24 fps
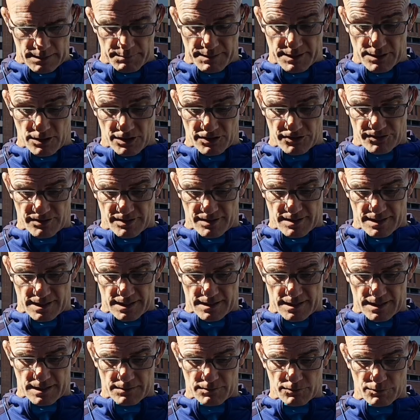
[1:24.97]
it'd be nice to
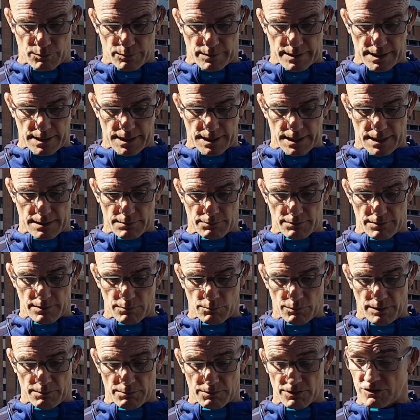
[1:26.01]
think that we
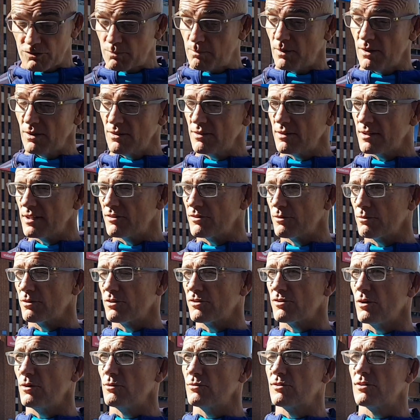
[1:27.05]
respond as a
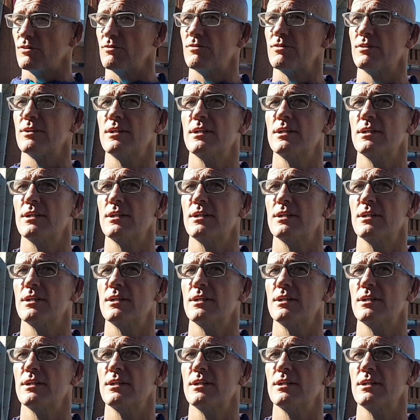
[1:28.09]
result of